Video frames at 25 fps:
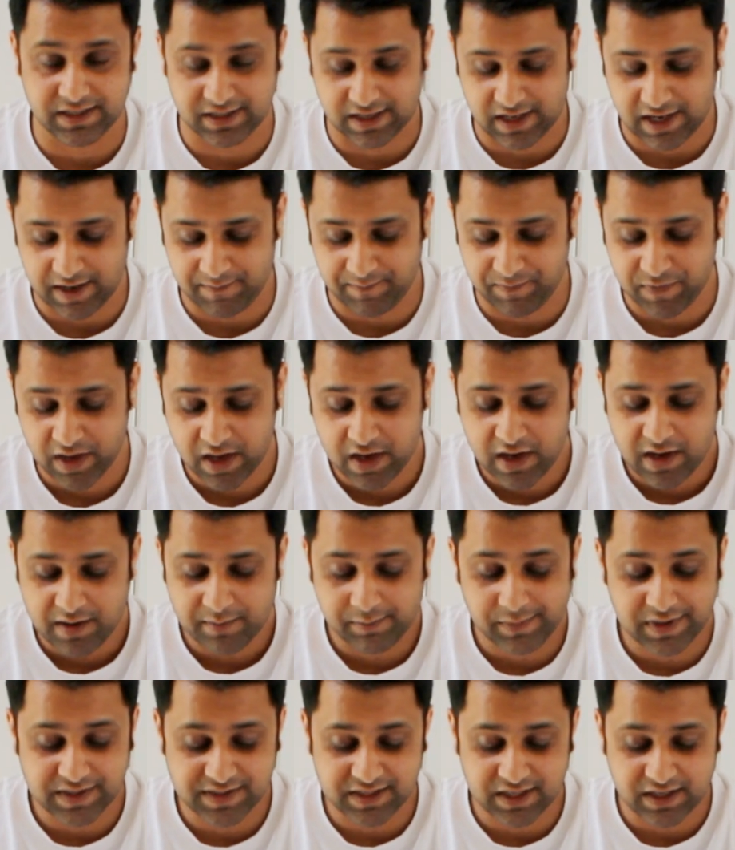time.
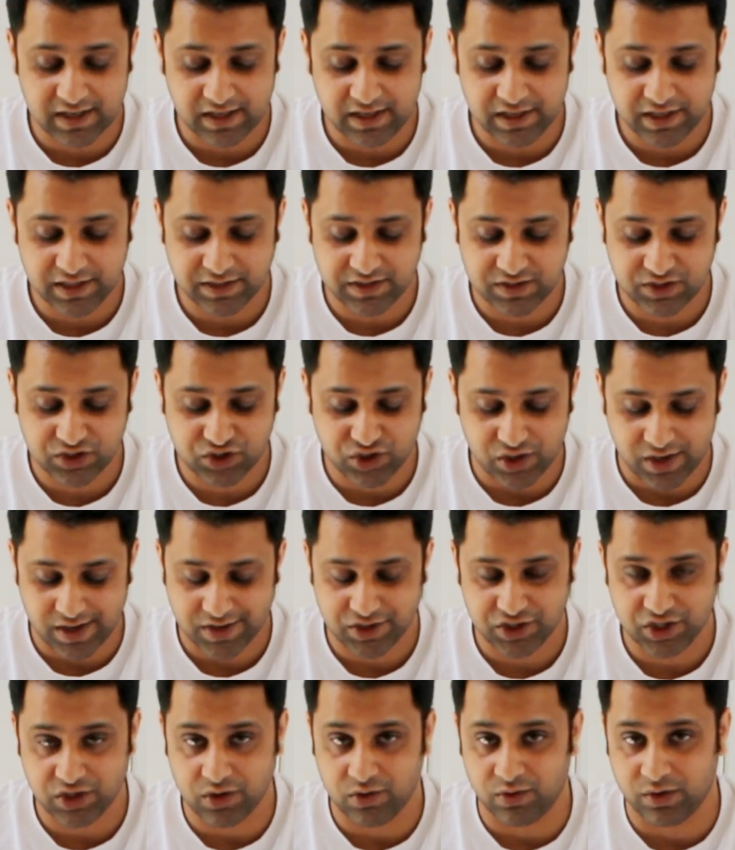Basically it's
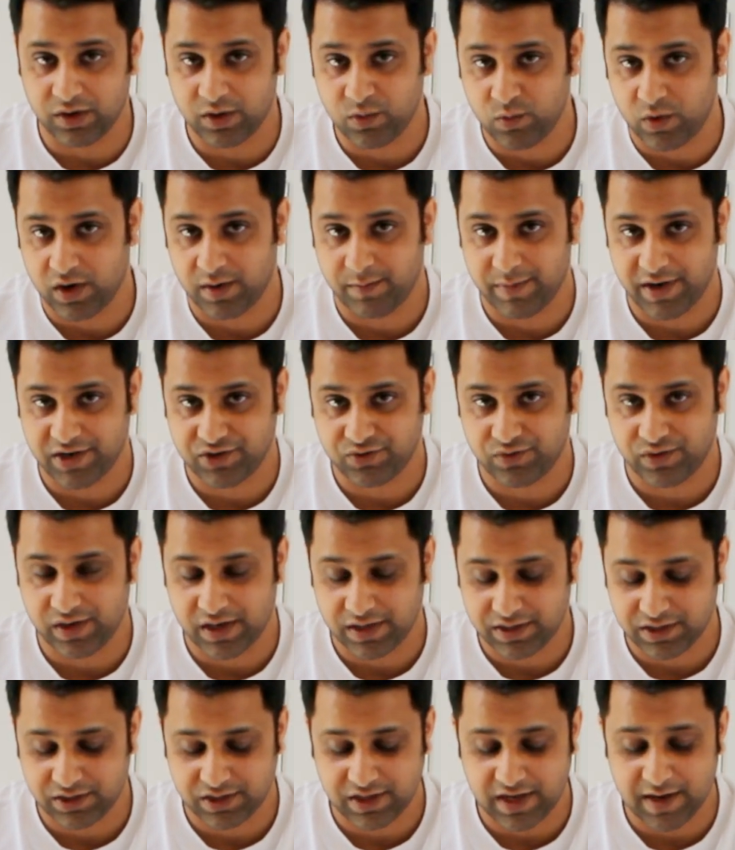charging only 1 battery
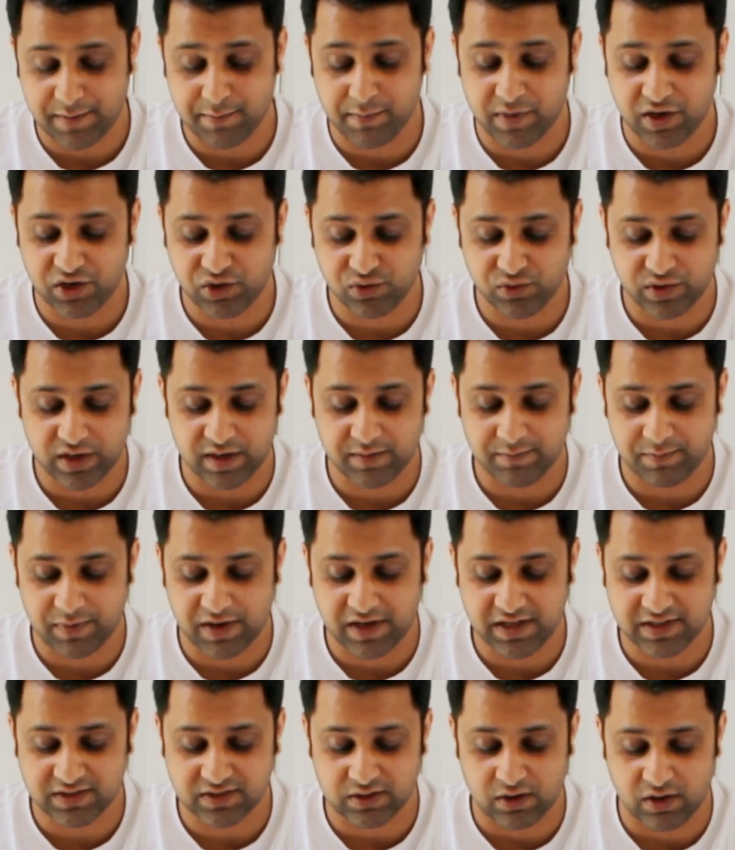at a time, but you can
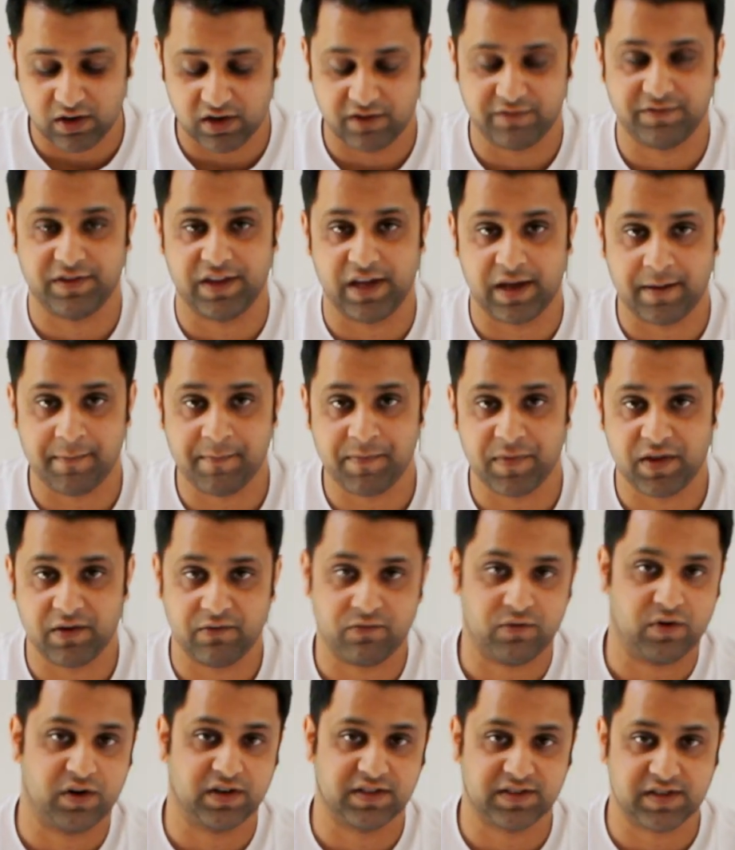place all of them.
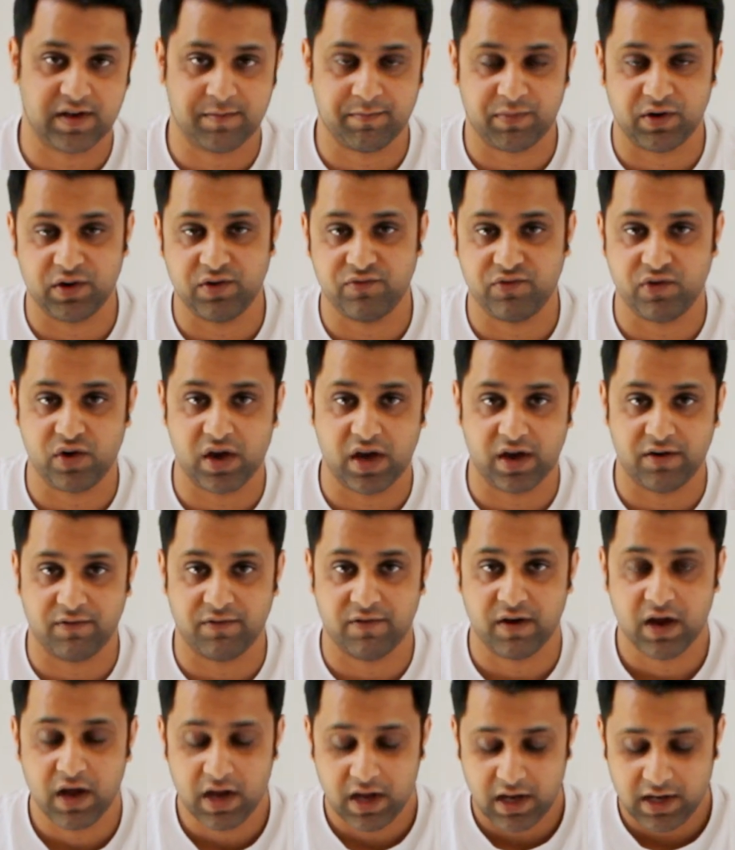For example, if you have
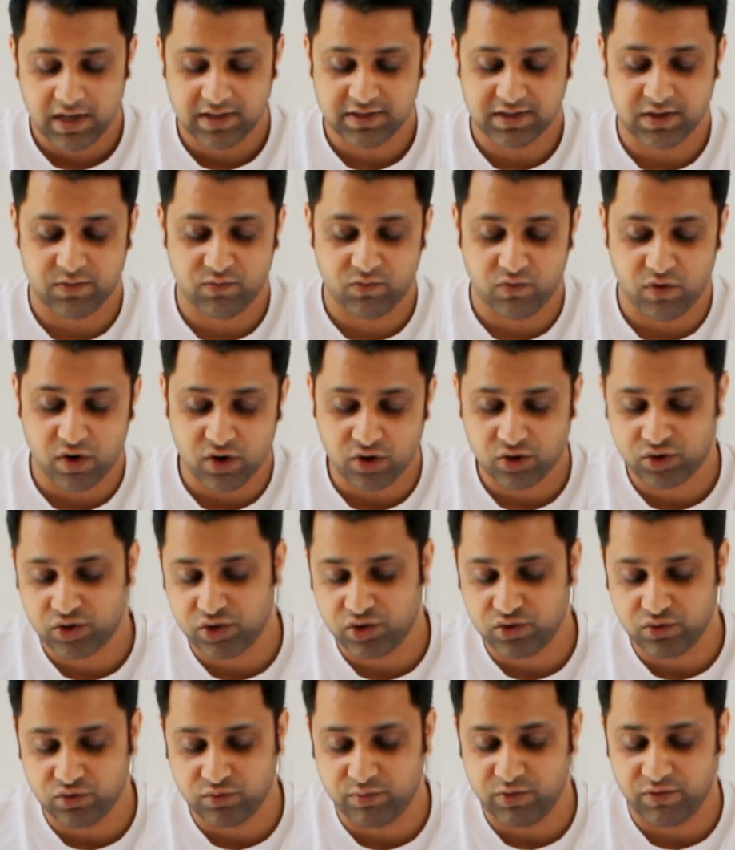some work to
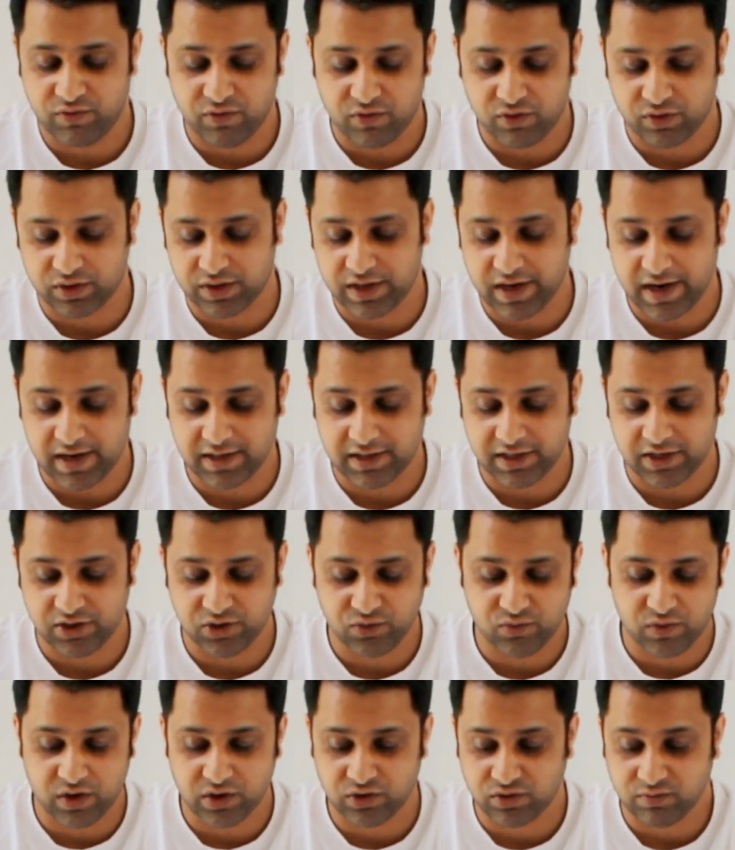do before that and you
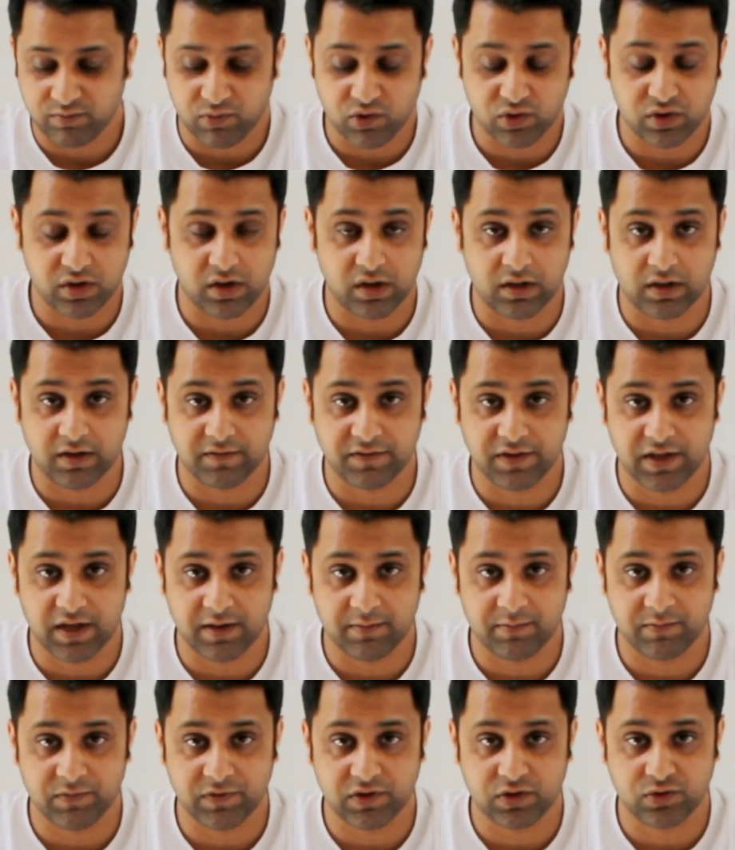want to put all of
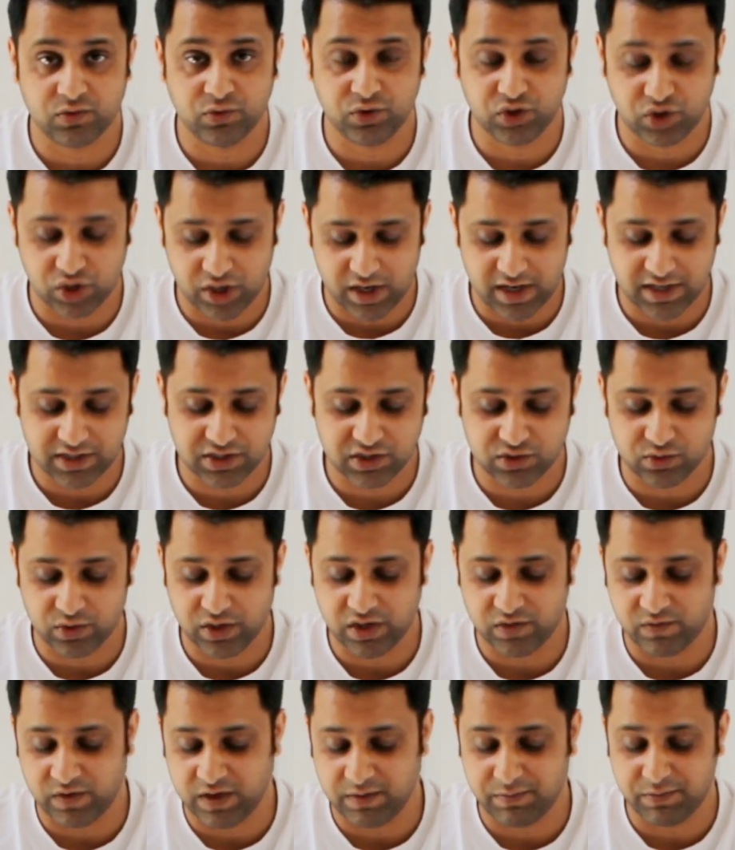them to charge, so
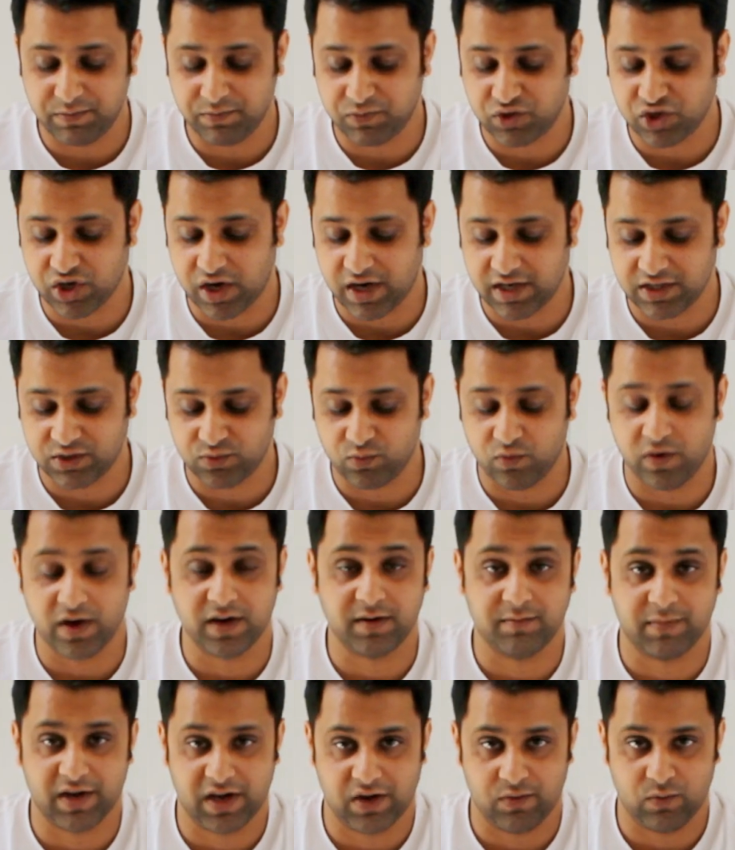it will charge
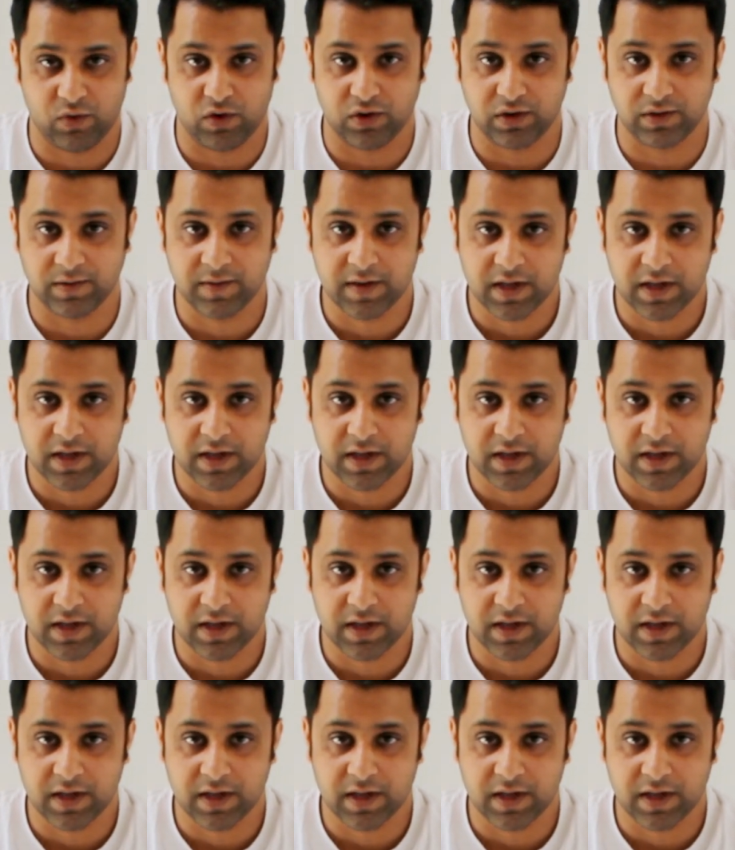one by one.